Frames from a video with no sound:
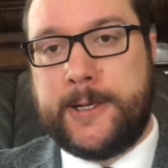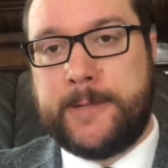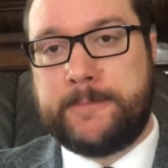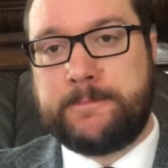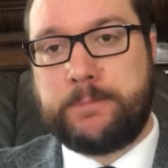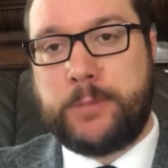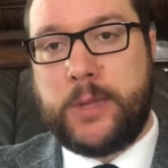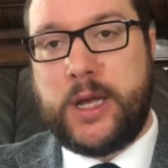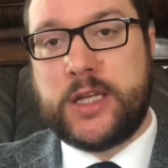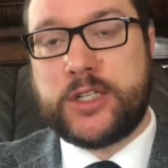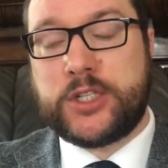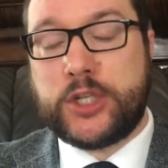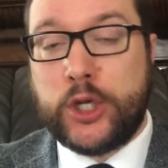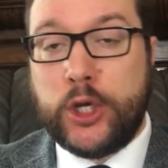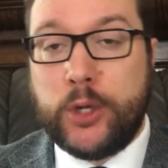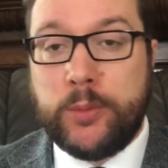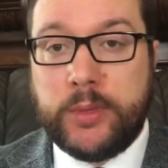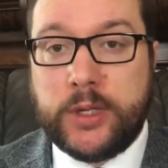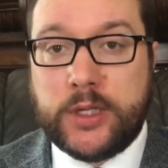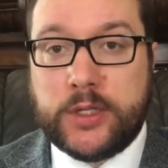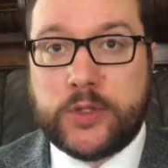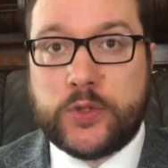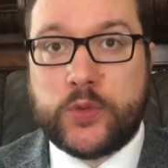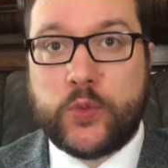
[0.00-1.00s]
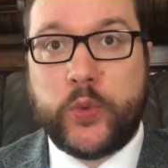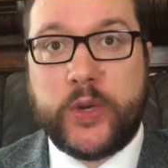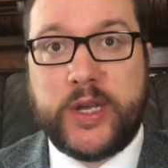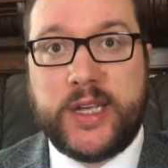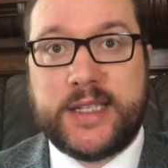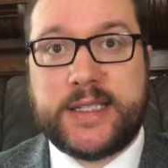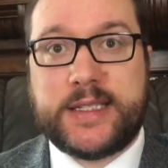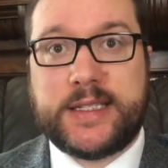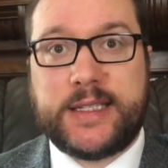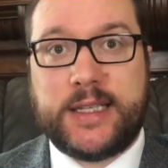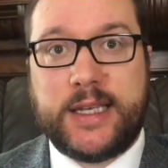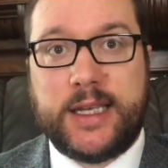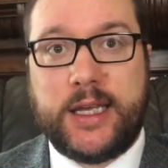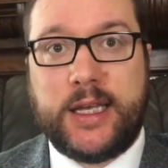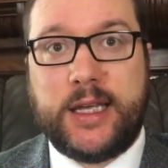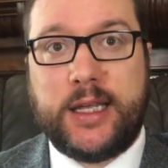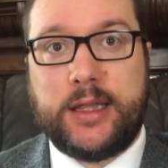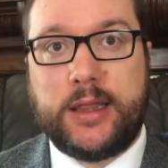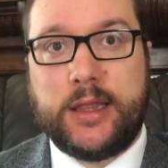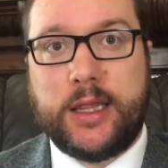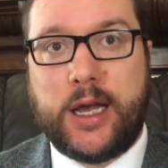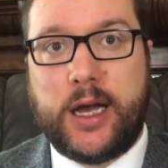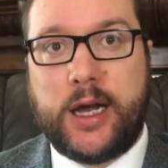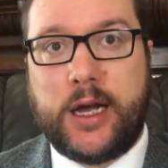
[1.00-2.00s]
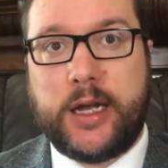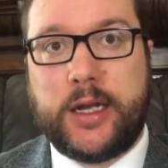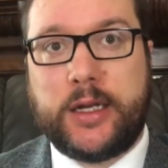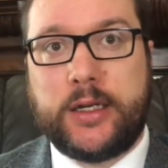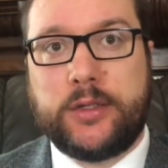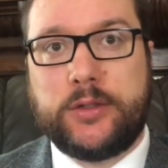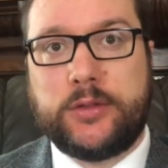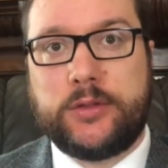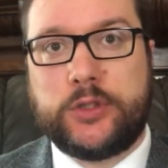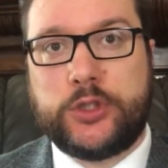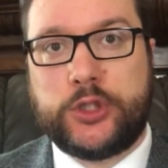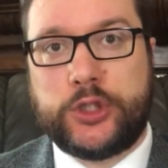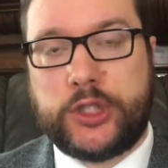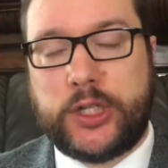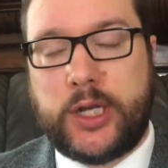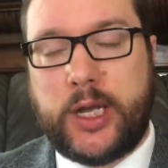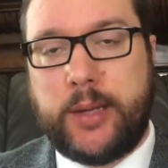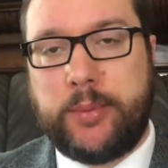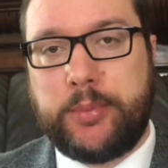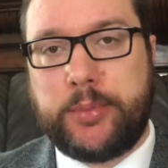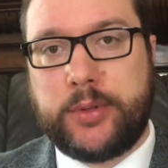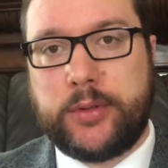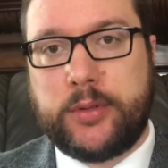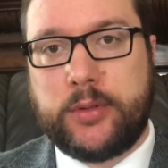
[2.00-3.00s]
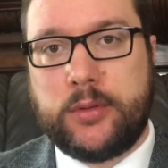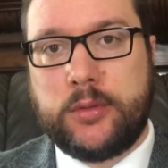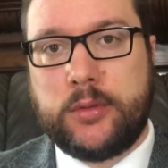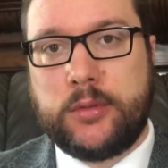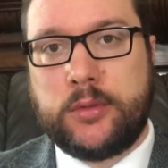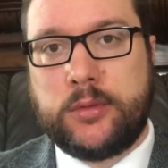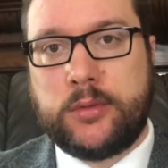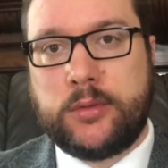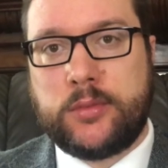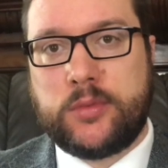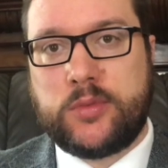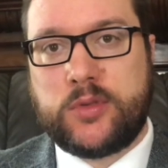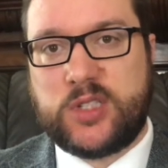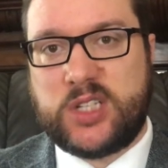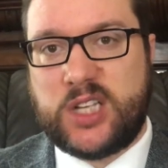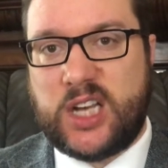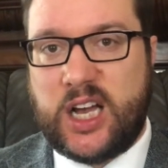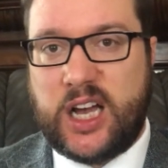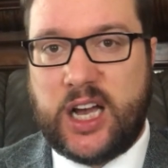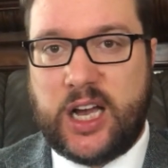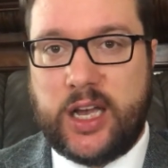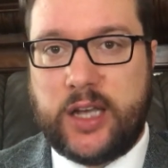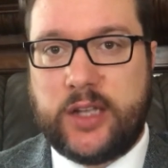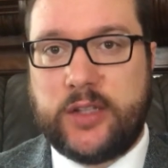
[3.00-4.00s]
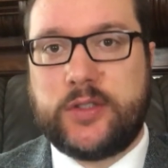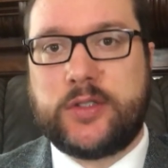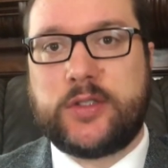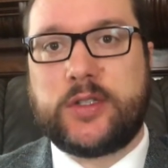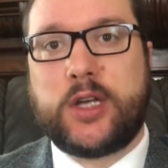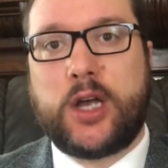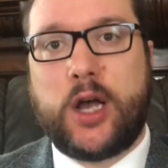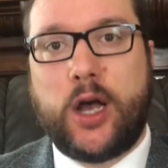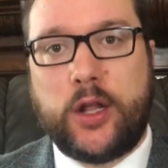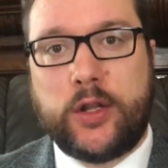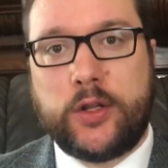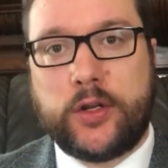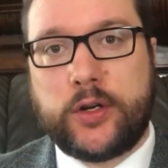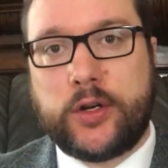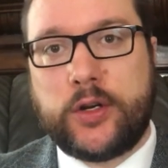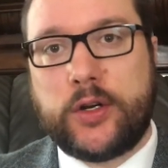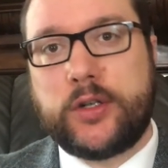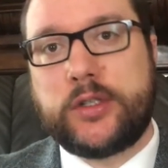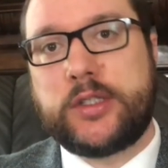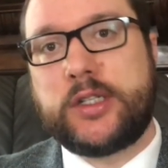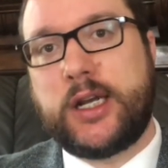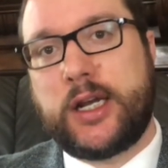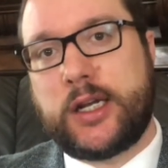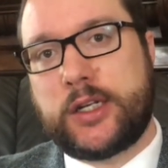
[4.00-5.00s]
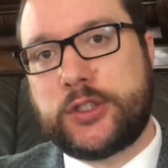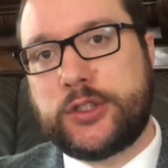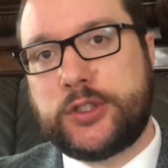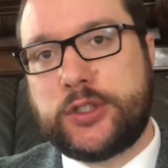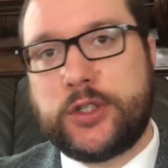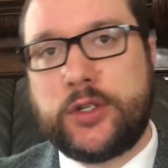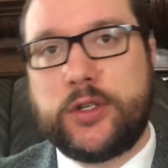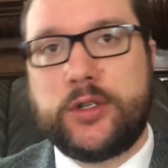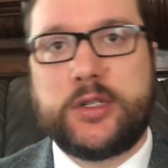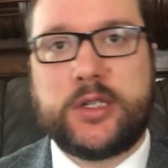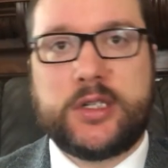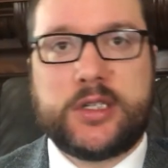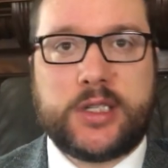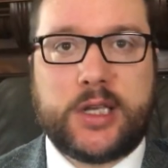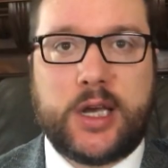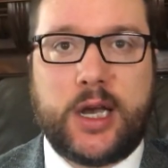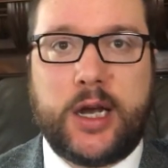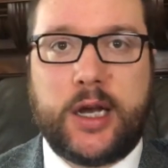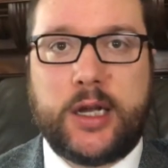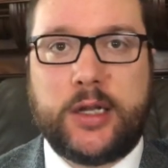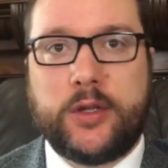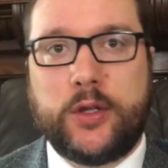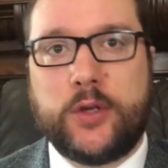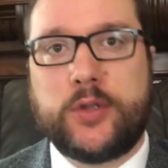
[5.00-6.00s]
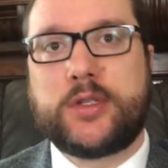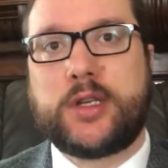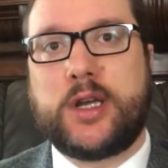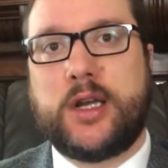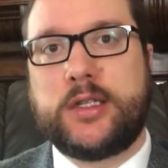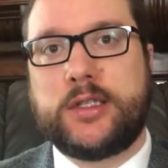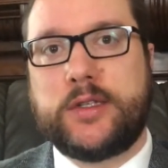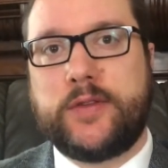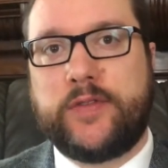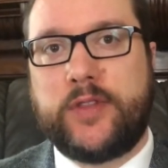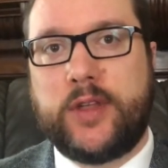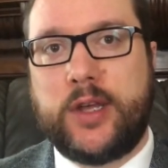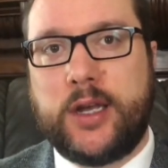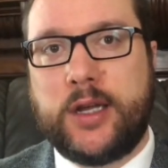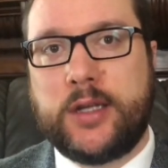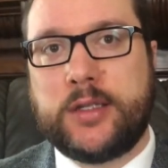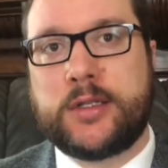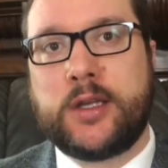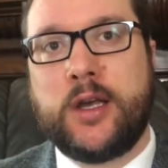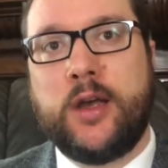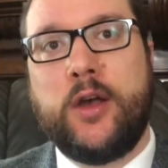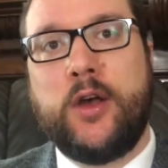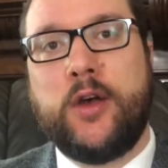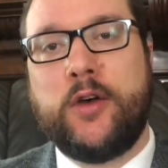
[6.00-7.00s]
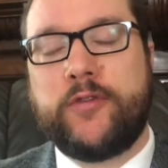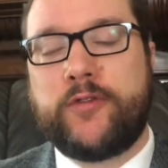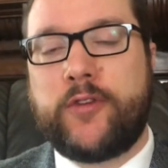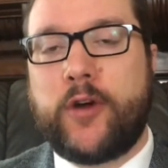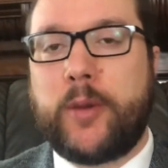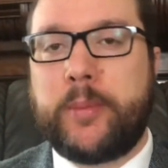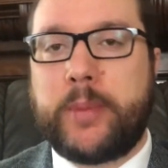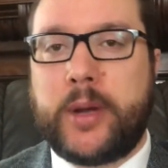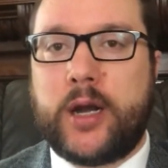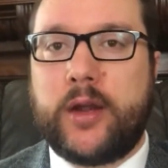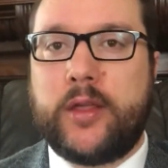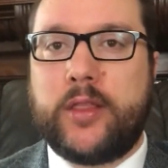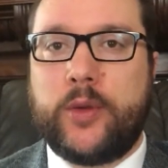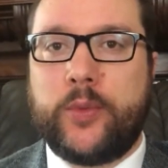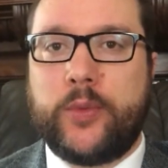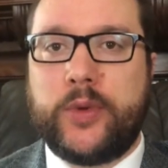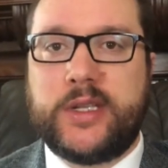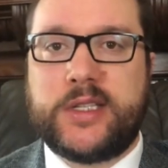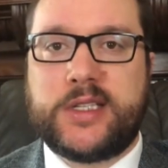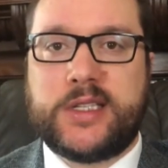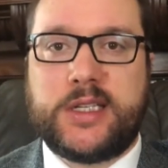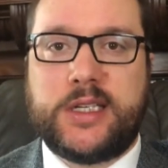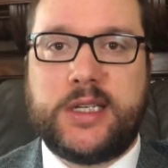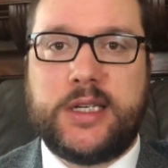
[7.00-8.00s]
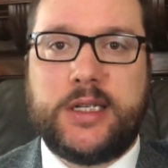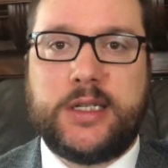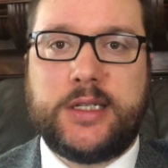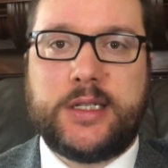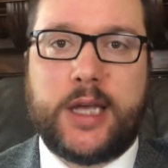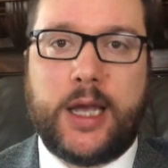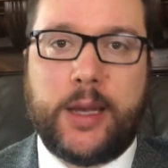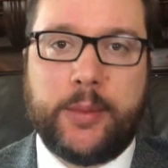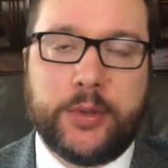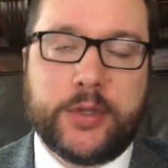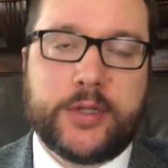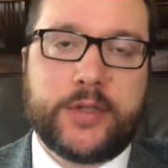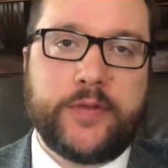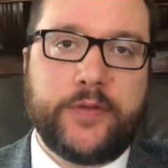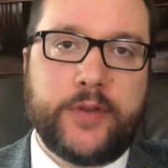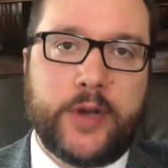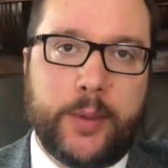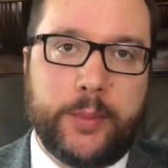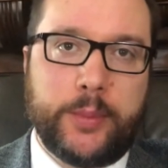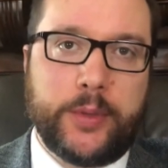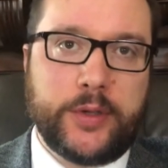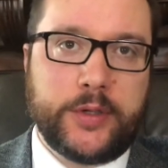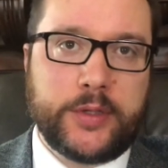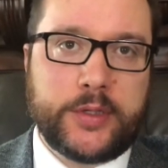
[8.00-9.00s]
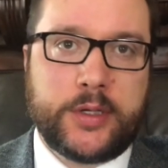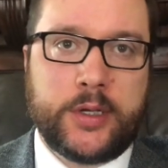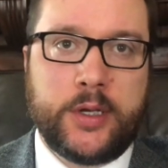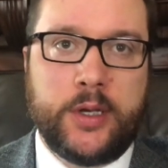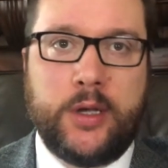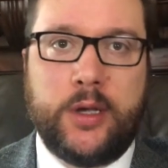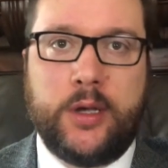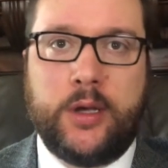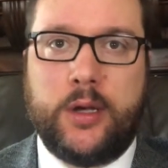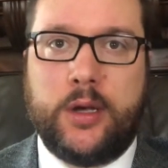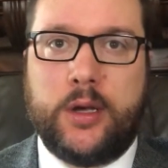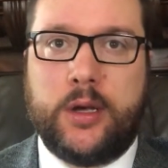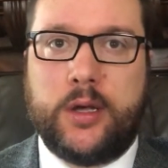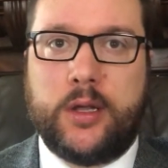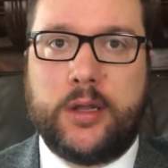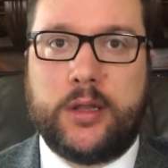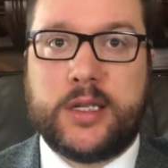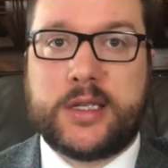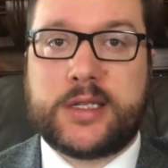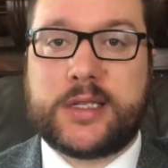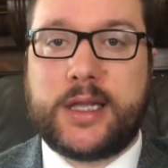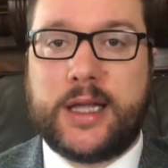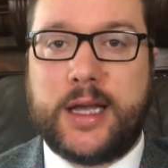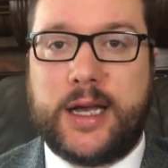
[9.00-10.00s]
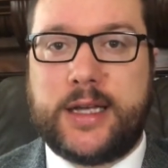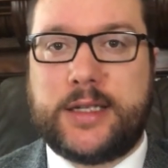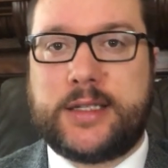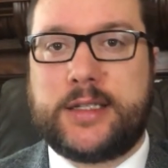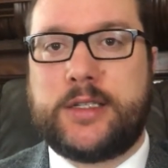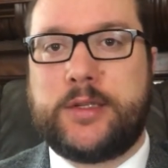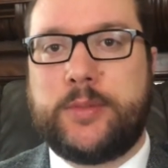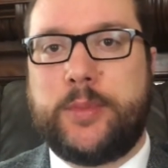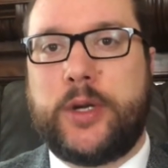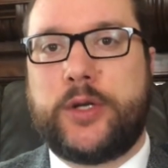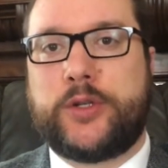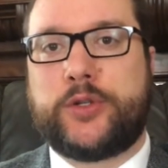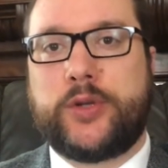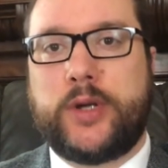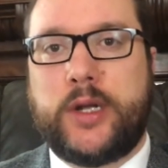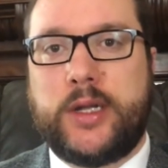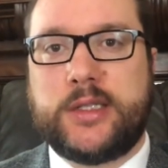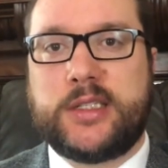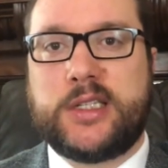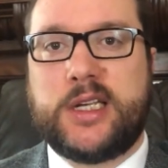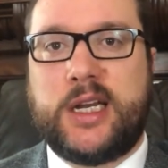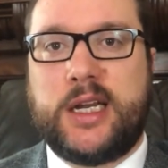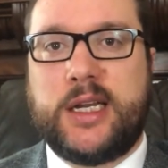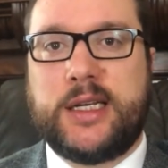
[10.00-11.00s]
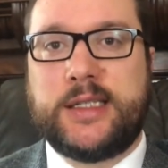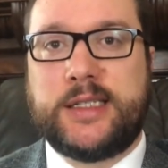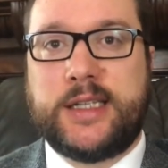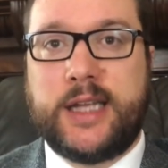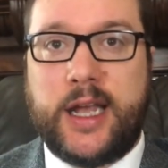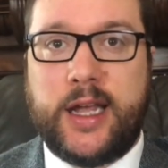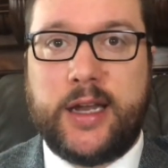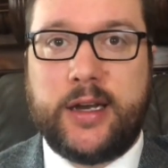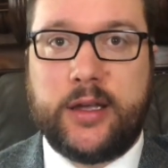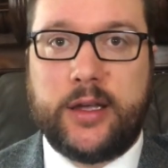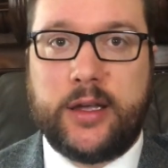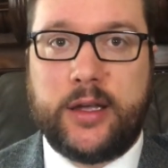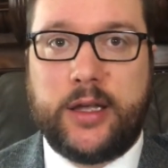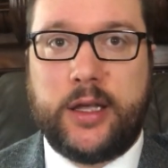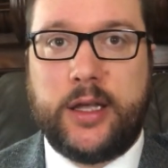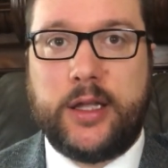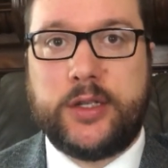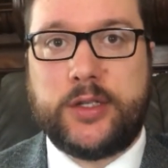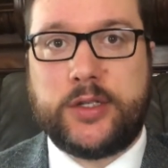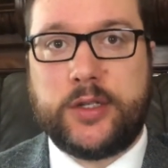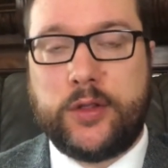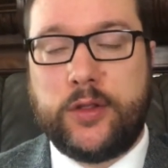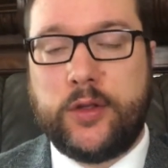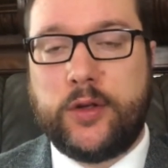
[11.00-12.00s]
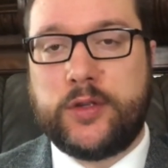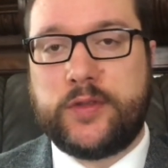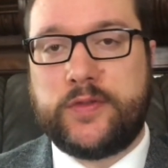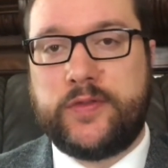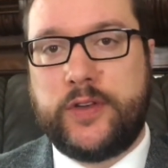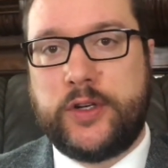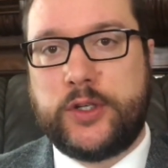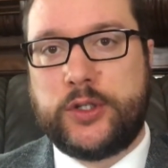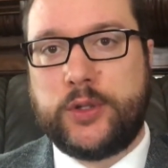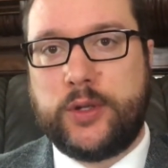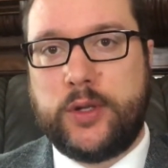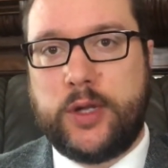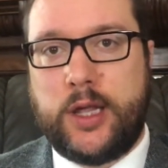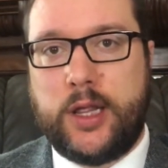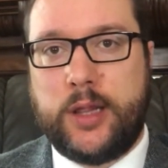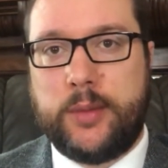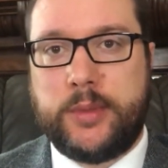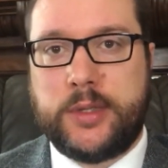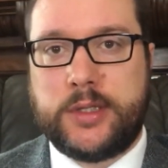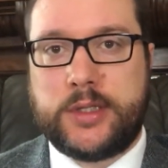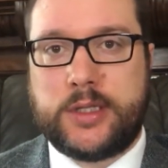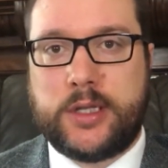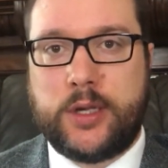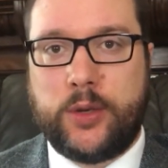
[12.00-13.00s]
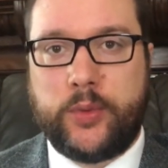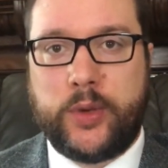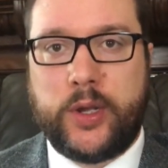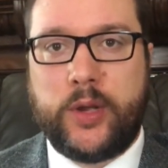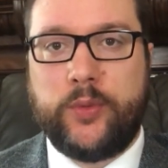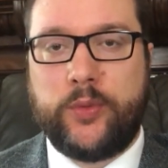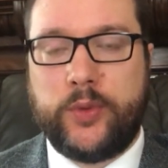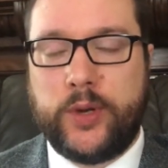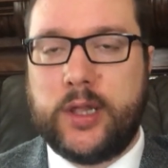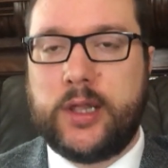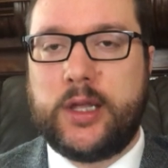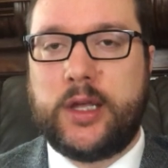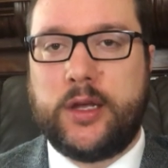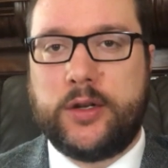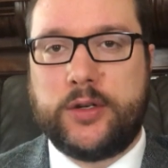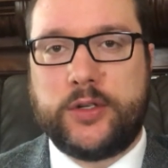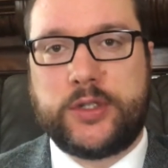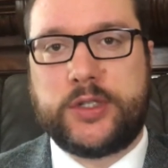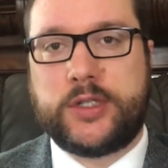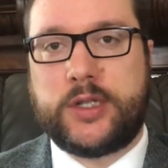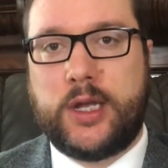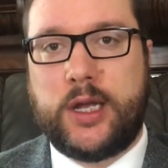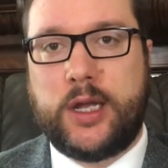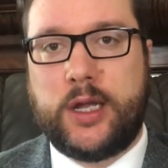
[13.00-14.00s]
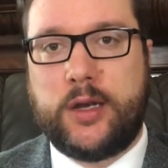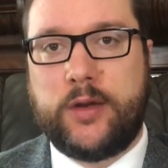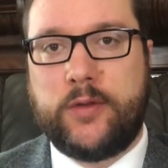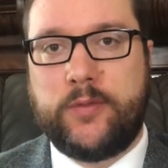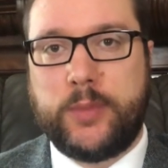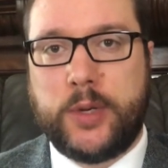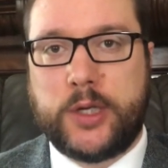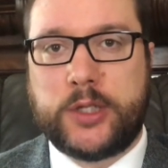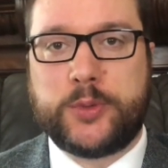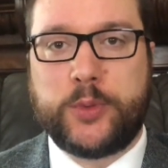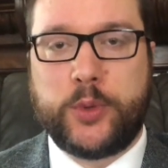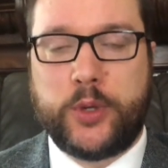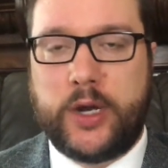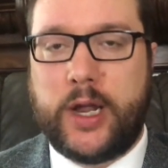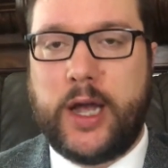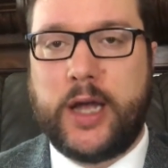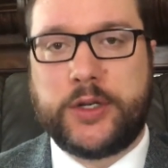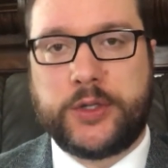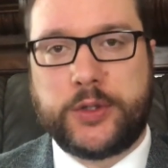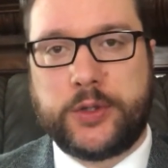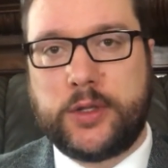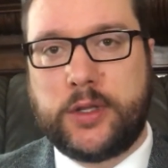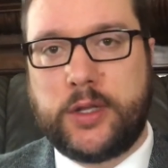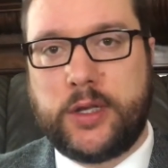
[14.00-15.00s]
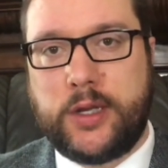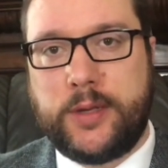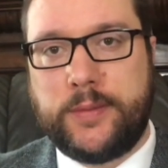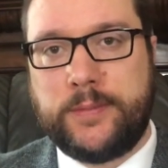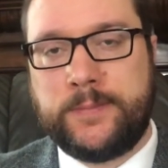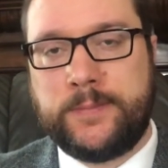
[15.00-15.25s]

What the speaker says: As humans, we see line, shape, size, color, texture, design, those kinds of things far better than we see tables of numbers. This class is about translating data into those visual elements that we really understand much more naturally.